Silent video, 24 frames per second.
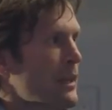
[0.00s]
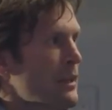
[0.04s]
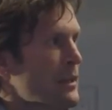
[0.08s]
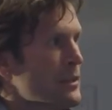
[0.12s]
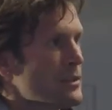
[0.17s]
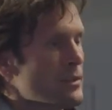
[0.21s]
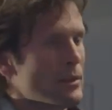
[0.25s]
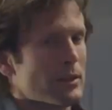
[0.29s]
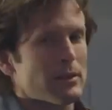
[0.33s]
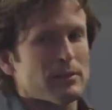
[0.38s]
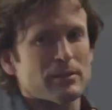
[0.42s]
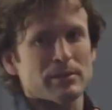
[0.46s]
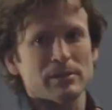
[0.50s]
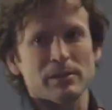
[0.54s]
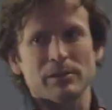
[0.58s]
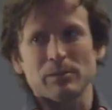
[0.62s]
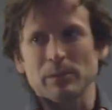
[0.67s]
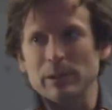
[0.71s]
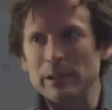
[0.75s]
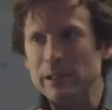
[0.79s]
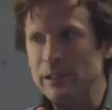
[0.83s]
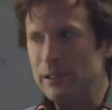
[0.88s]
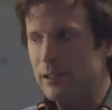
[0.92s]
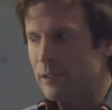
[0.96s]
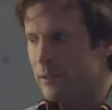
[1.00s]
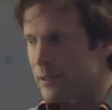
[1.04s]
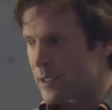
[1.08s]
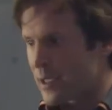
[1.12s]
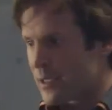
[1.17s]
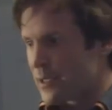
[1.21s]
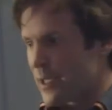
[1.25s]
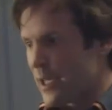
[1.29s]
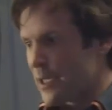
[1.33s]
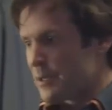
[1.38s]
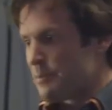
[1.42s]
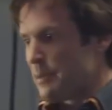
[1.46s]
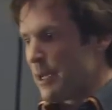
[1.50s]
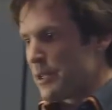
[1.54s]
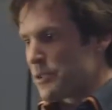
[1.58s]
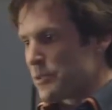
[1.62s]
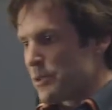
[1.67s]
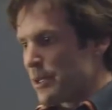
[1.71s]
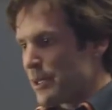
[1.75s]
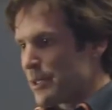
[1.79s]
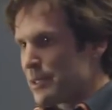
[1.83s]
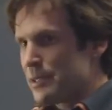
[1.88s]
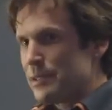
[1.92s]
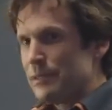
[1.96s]
So here's three success
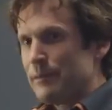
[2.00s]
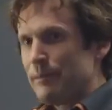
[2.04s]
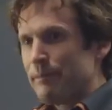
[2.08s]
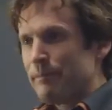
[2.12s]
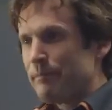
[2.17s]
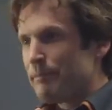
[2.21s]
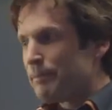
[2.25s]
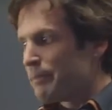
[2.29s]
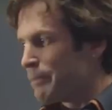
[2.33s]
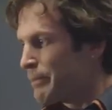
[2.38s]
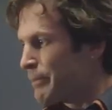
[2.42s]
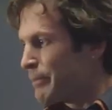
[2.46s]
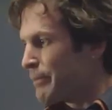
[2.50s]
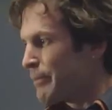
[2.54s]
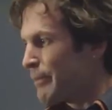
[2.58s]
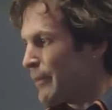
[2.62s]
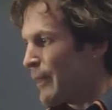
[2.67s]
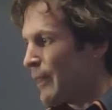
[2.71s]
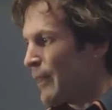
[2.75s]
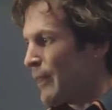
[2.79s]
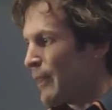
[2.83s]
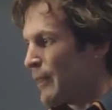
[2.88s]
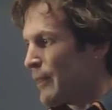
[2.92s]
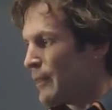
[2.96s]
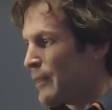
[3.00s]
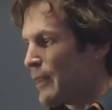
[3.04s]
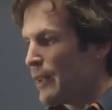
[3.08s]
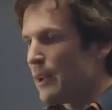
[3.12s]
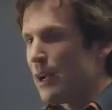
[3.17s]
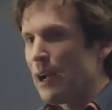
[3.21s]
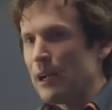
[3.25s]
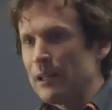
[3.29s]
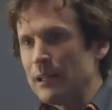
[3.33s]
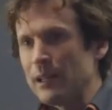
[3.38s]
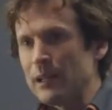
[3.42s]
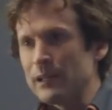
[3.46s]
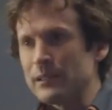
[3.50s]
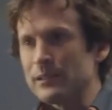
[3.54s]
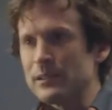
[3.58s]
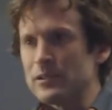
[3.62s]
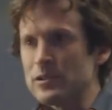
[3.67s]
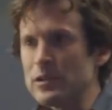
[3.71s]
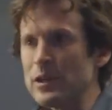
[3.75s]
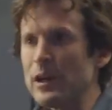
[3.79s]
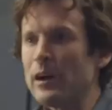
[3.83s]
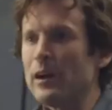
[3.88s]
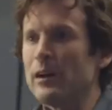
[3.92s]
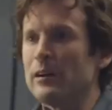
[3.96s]
metrics that I like to
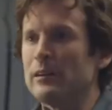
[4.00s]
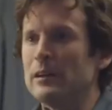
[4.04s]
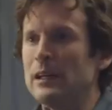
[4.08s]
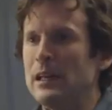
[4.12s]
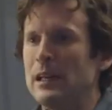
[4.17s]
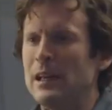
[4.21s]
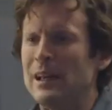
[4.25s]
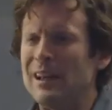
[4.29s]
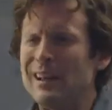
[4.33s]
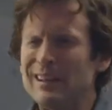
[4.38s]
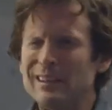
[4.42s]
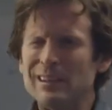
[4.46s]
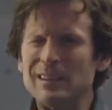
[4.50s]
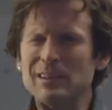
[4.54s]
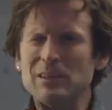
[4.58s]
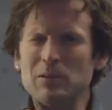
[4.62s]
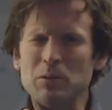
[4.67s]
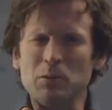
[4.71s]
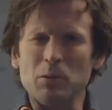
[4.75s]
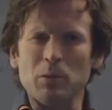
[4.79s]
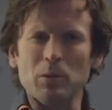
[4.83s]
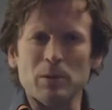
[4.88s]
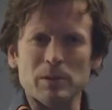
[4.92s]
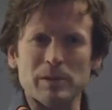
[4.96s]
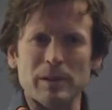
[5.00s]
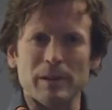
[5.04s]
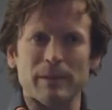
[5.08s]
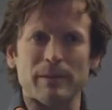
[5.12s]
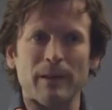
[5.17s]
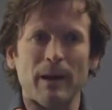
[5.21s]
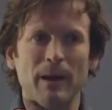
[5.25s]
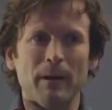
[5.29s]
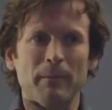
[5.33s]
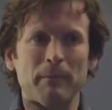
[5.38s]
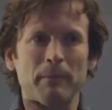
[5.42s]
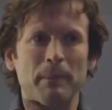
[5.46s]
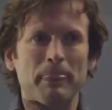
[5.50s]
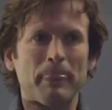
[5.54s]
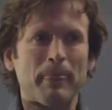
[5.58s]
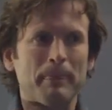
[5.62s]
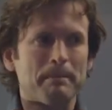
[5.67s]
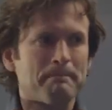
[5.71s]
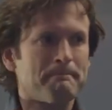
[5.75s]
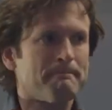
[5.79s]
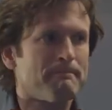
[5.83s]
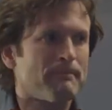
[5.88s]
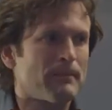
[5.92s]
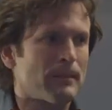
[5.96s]
share. And these are rules of thumb
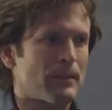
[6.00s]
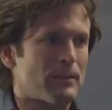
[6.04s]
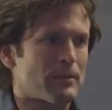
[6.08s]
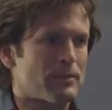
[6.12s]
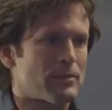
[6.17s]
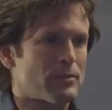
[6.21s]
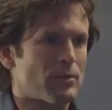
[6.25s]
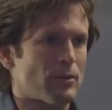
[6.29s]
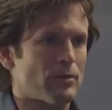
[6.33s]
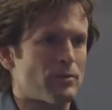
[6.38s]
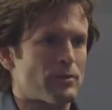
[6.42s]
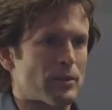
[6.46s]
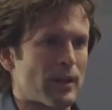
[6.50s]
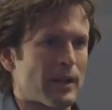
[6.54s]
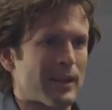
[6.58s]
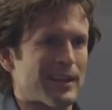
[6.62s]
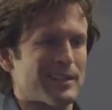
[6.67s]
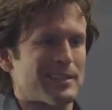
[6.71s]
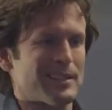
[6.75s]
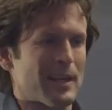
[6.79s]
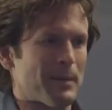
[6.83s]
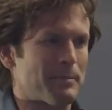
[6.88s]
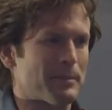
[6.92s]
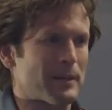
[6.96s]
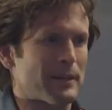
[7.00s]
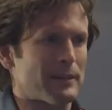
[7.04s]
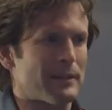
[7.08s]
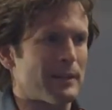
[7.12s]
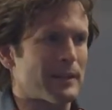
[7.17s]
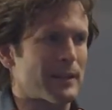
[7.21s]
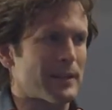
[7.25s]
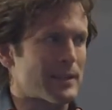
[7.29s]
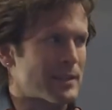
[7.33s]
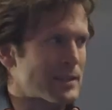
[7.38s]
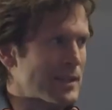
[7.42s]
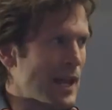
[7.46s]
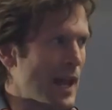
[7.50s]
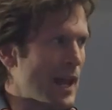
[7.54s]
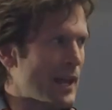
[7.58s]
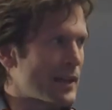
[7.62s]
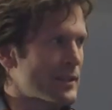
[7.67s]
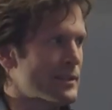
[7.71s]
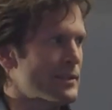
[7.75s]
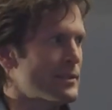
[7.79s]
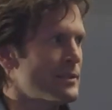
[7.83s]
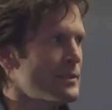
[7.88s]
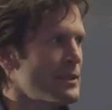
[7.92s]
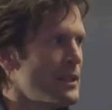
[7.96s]
they're sort of accepted, I think, in
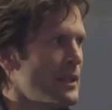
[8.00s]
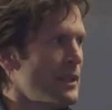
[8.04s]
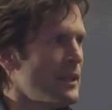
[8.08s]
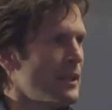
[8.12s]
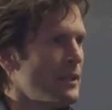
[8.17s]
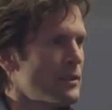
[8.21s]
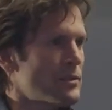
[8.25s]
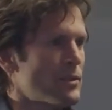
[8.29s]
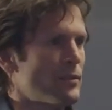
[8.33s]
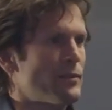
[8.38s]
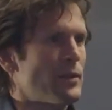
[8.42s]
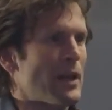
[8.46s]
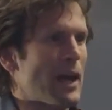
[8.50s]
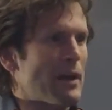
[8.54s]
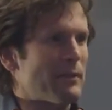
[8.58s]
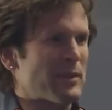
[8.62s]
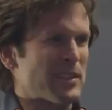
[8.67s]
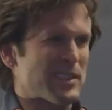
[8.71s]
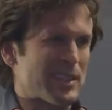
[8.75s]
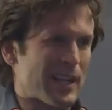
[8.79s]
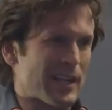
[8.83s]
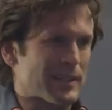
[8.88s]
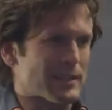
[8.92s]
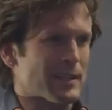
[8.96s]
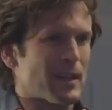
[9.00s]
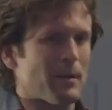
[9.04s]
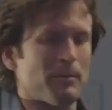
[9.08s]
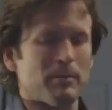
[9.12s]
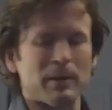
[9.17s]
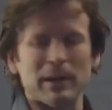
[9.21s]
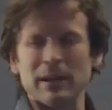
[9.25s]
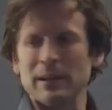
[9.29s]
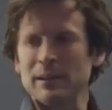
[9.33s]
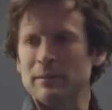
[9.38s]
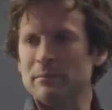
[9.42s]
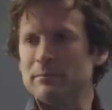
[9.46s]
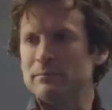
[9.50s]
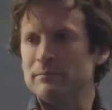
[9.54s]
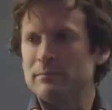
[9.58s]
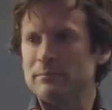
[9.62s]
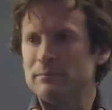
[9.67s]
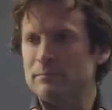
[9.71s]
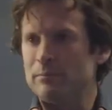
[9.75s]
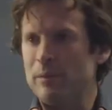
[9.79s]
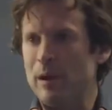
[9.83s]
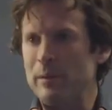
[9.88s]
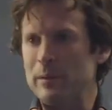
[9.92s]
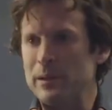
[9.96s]
SaaS. So if you have a SaaS company, and
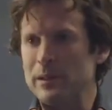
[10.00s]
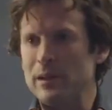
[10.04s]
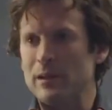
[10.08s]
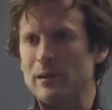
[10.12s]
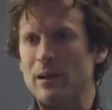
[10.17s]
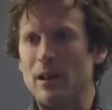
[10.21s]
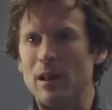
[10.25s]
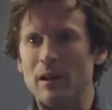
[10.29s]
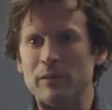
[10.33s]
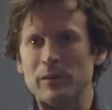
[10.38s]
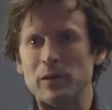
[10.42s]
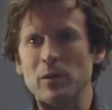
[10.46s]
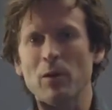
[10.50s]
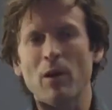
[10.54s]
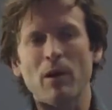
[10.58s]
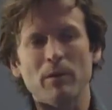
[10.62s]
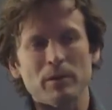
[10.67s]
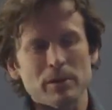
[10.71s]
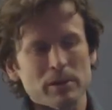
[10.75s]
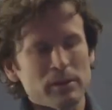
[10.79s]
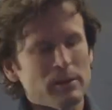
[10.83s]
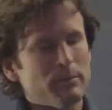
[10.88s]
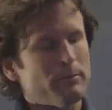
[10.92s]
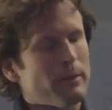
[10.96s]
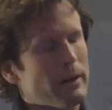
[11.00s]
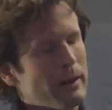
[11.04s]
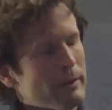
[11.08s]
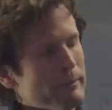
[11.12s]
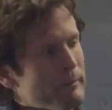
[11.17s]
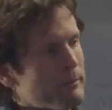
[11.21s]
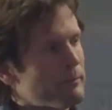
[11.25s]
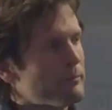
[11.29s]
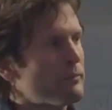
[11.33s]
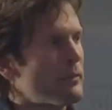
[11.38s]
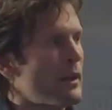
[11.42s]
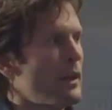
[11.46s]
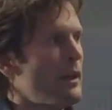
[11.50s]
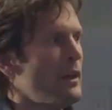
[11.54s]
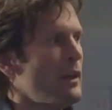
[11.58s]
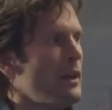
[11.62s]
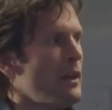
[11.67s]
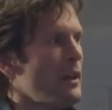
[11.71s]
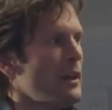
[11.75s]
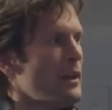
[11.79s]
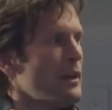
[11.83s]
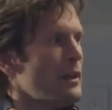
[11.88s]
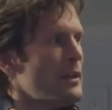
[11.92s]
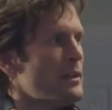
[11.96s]
probably not all of you all do, but
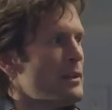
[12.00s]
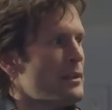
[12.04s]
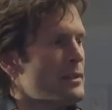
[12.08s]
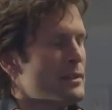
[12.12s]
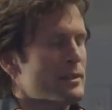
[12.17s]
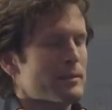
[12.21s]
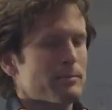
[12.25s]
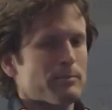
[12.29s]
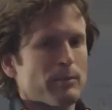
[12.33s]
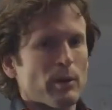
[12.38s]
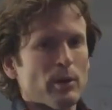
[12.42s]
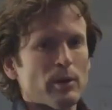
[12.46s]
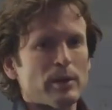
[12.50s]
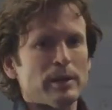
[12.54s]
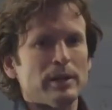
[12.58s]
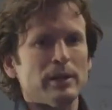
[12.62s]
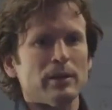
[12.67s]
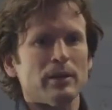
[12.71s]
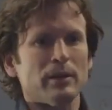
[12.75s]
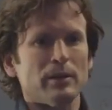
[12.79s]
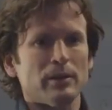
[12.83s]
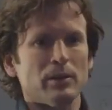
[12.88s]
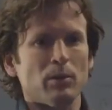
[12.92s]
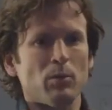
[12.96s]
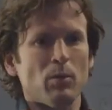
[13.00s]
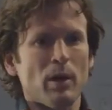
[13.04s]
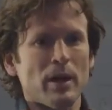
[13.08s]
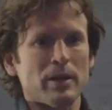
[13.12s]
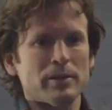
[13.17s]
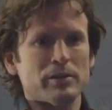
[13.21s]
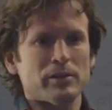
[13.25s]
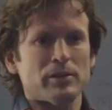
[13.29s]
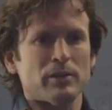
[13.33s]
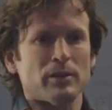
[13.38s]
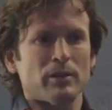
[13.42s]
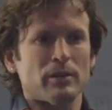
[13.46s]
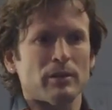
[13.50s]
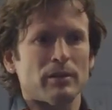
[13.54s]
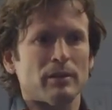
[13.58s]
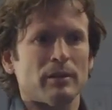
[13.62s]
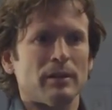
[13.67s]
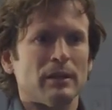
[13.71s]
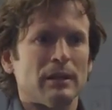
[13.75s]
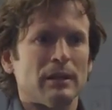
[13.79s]
is per year you want your